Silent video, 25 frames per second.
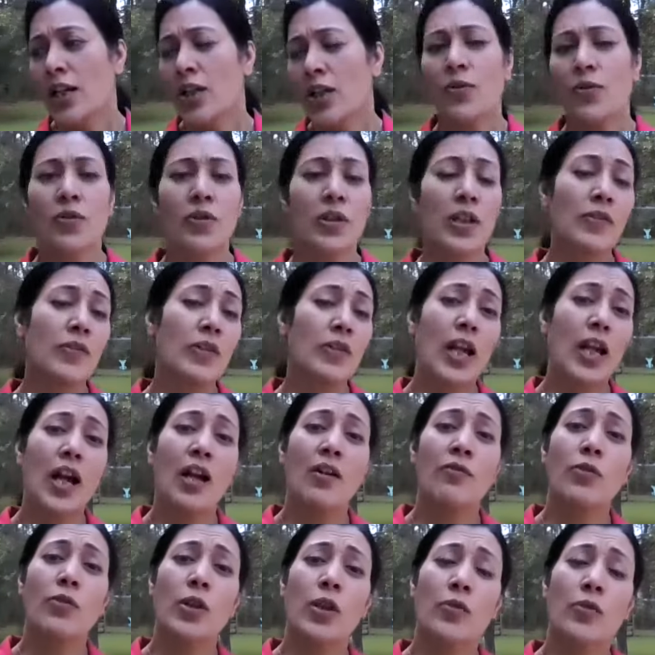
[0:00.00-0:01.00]
You could even
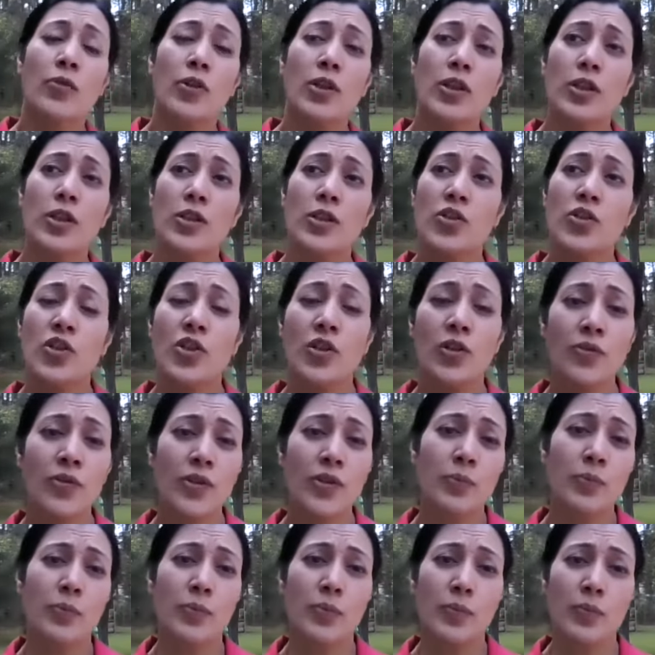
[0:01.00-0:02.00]
have one of the
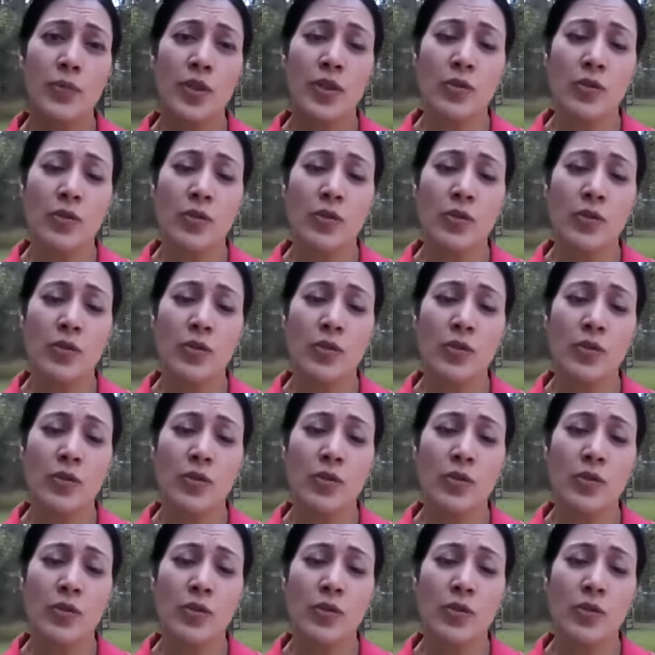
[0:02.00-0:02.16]
children,